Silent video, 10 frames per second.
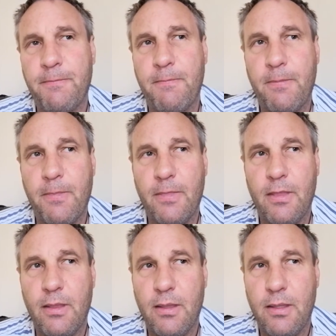
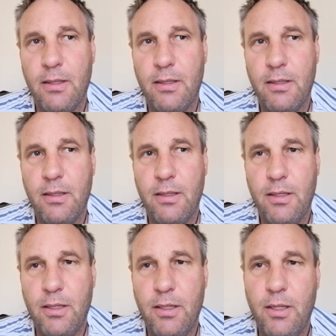
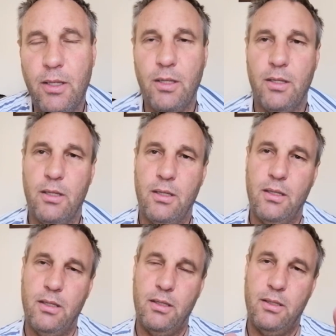[no speech]